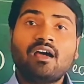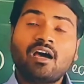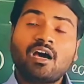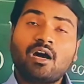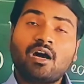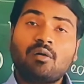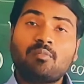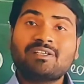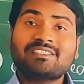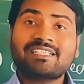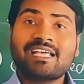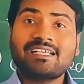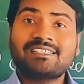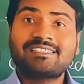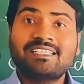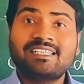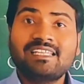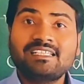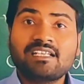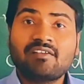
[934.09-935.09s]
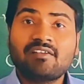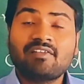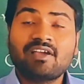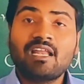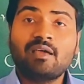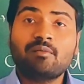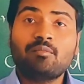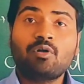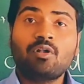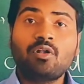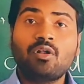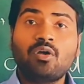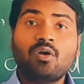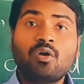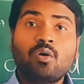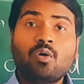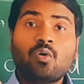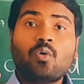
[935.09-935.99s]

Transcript: how much oxygen is available?